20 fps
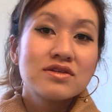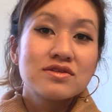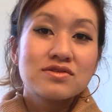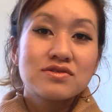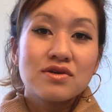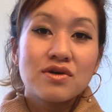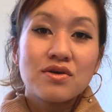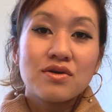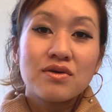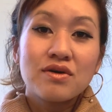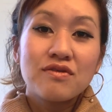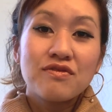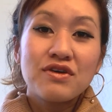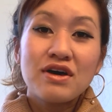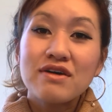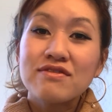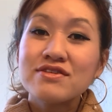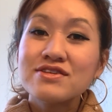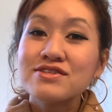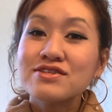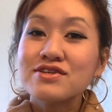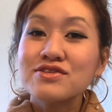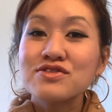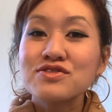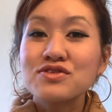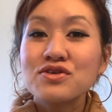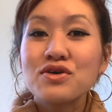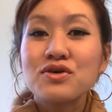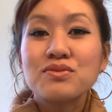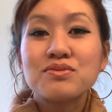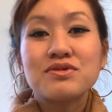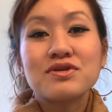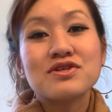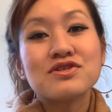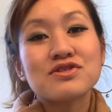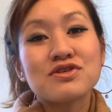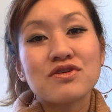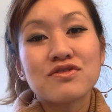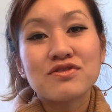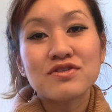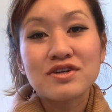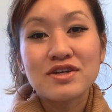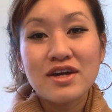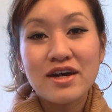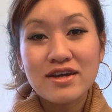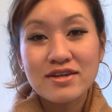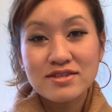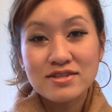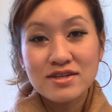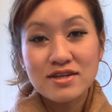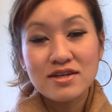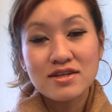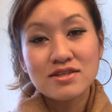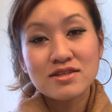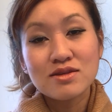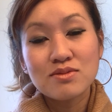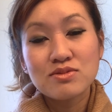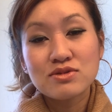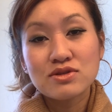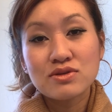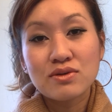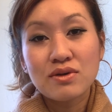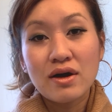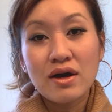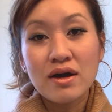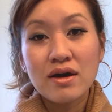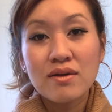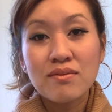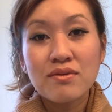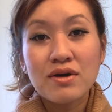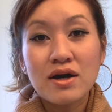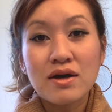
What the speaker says: So if you haven't done so, please don't forget to hit subscribe.